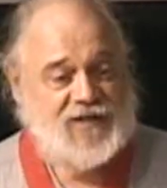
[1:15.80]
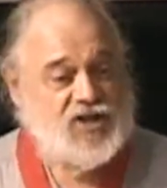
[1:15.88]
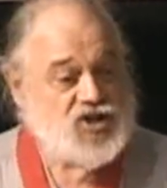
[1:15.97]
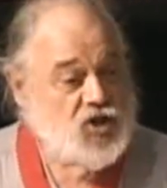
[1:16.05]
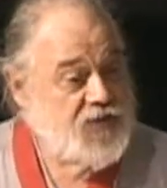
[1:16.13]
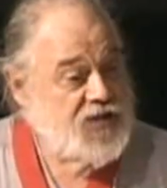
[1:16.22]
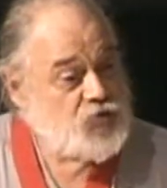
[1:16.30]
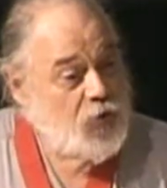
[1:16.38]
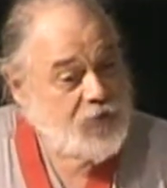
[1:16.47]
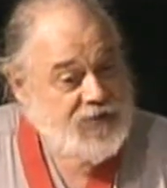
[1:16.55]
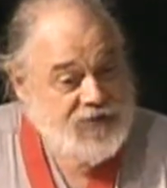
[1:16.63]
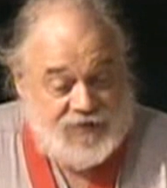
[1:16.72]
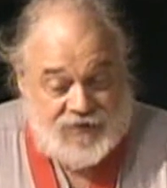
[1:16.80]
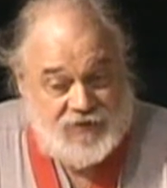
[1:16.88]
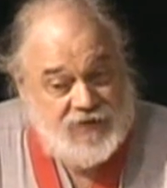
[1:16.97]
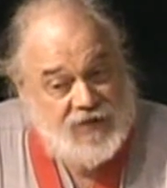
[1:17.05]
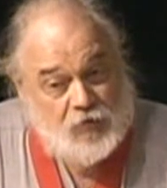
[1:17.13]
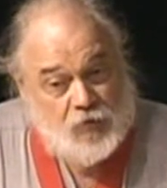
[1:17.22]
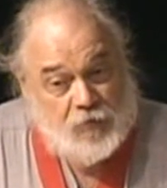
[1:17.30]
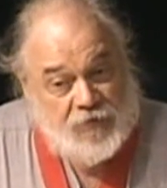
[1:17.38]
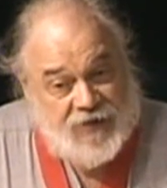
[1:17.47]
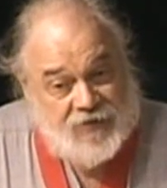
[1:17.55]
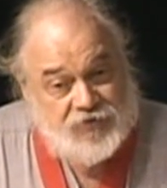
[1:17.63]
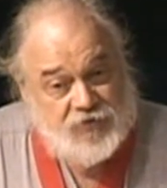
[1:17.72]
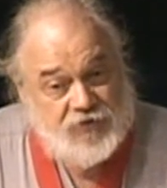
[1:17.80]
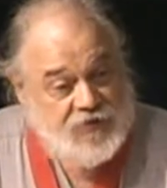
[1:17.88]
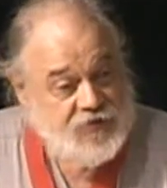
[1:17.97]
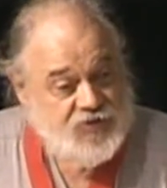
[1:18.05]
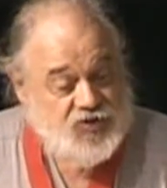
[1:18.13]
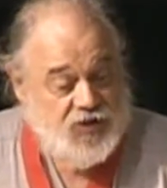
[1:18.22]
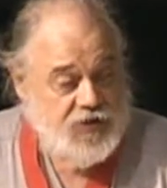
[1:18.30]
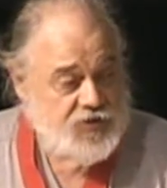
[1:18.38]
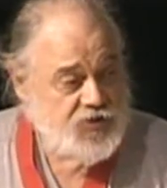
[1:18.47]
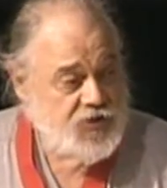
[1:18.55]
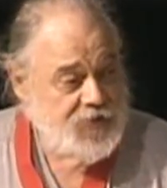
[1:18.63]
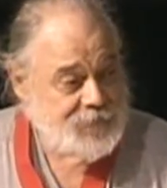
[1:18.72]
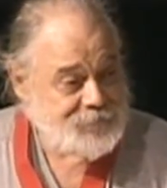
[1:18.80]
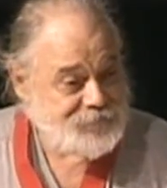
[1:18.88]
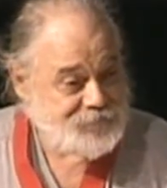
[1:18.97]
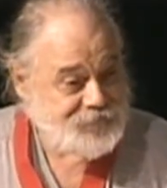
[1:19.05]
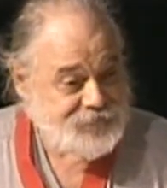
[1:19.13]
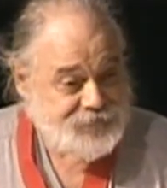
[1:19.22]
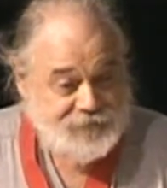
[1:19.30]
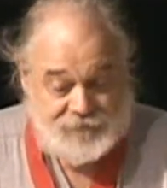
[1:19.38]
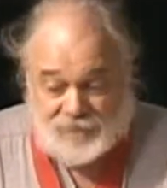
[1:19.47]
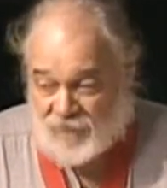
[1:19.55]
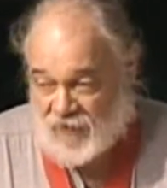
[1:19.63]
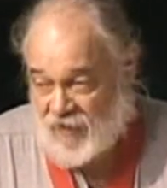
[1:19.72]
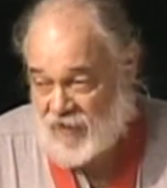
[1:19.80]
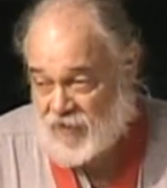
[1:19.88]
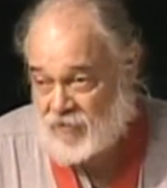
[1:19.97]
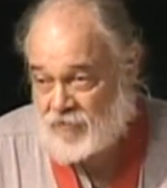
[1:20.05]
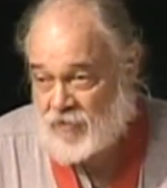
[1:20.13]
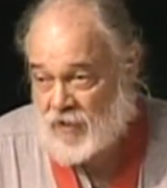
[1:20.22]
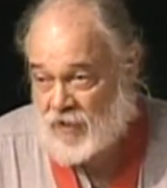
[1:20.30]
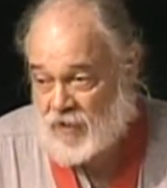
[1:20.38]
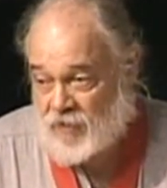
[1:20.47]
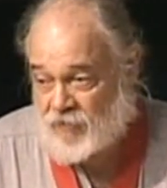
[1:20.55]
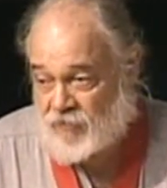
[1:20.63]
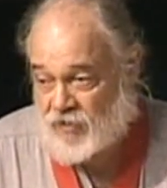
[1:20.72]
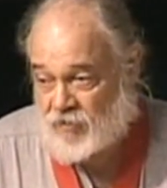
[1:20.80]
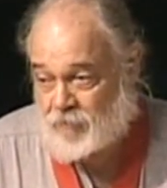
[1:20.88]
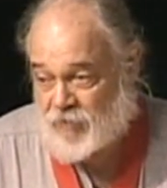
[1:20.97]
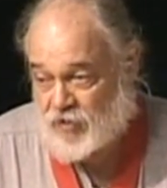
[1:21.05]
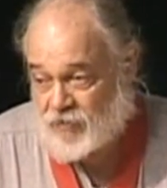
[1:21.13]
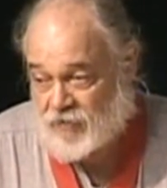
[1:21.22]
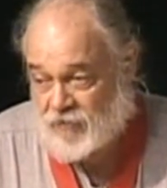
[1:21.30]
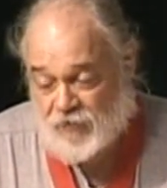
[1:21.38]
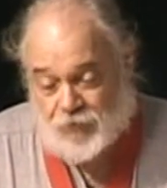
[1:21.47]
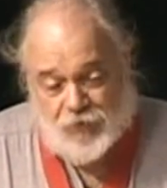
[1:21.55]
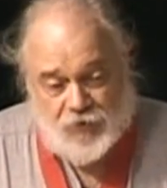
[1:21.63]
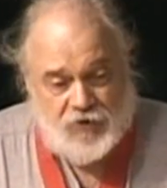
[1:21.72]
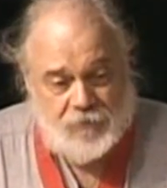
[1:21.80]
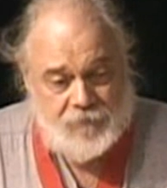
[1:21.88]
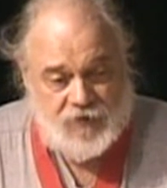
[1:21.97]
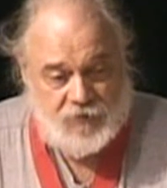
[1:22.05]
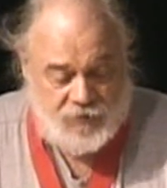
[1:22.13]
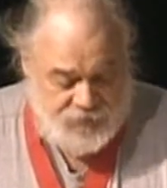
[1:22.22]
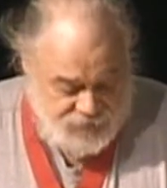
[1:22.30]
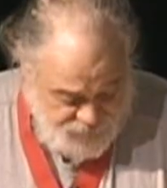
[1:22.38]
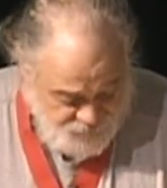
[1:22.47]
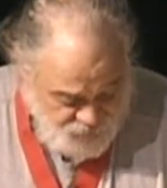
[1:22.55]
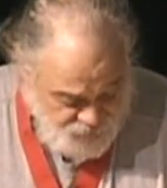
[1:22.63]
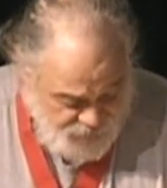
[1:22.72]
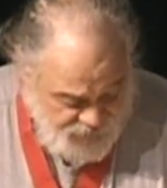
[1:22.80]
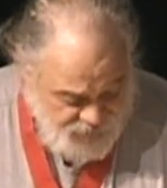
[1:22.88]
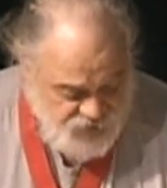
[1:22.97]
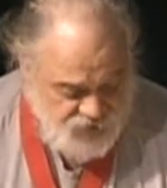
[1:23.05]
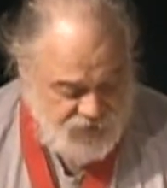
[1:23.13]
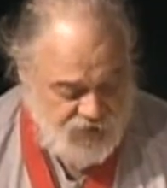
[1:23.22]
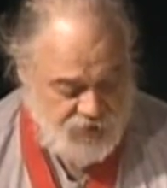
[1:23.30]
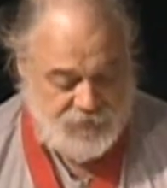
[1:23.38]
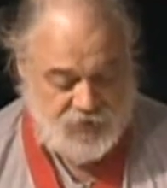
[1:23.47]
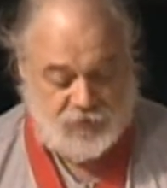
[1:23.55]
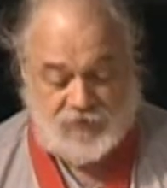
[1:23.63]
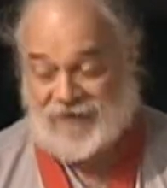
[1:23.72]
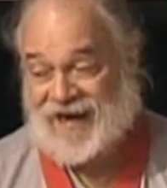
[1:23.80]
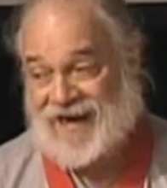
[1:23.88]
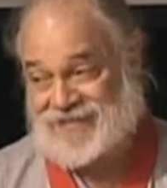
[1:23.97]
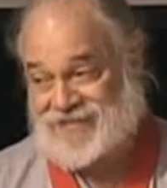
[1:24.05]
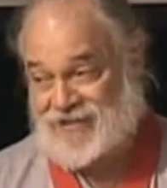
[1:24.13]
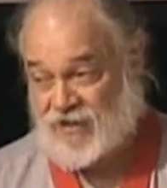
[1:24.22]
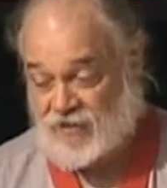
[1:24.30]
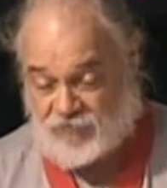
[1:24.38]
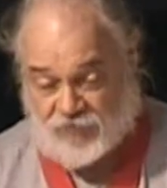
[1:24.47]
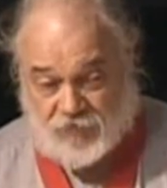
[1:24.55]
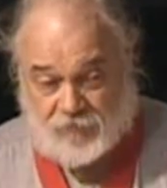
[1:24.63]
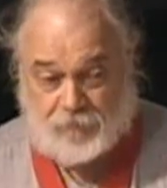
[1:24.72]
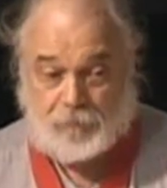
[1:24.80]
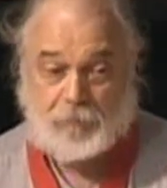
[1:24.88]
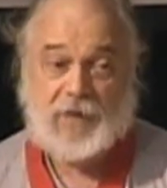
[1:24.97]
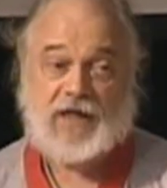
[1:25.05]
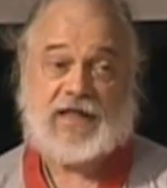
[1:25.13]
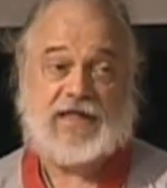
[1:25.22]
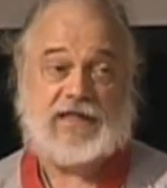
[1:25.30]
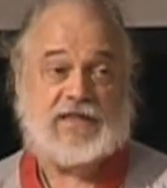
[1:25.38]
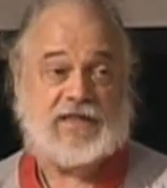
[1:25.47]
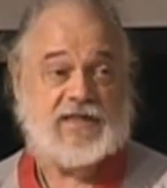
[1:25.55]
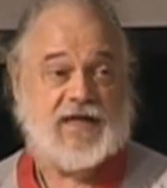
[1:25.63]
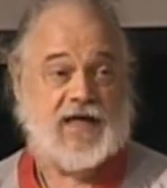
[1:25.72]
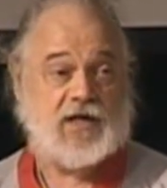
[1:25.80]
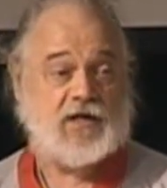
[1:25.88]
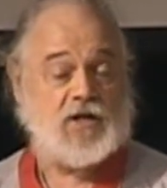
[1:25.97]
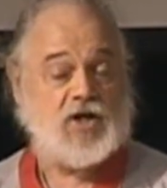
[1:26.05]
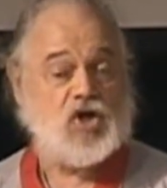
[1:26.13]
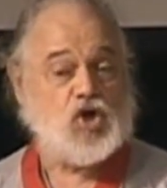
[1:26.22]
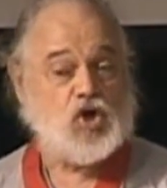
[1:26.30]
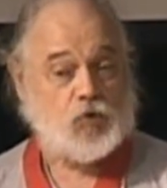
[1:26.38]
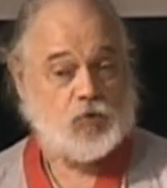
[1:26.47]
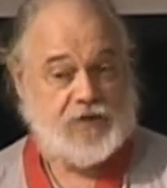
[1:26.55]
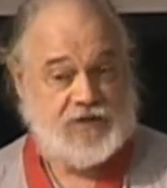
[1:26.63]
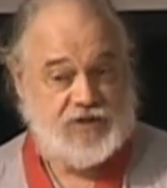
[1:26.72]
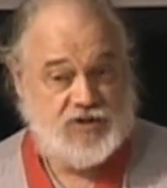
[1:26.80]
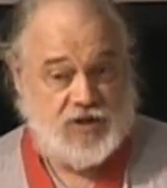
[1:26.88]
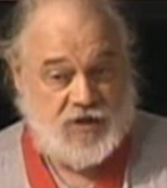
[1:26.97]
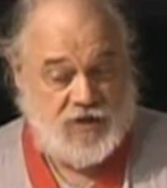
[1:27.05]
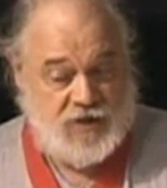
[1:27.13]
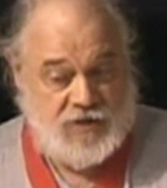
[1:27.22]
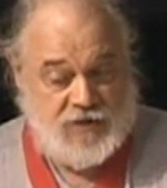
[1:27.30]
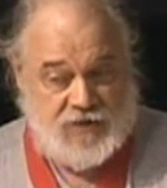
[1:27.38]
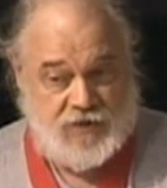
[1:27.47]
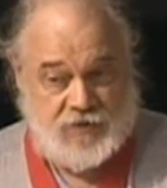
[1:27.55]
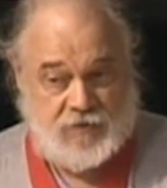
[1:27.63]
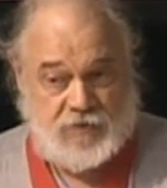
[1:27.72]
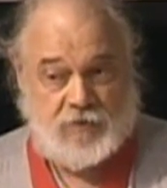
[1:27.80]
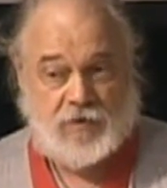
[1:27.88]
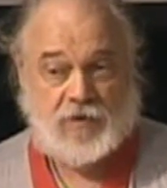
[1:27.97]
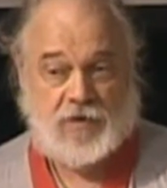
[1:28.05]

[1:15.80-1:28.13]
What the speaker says: So that's what we did, and that turned into SUDS. And the computer that we were going to build never actually got built at Stanford, but it did get redesigned in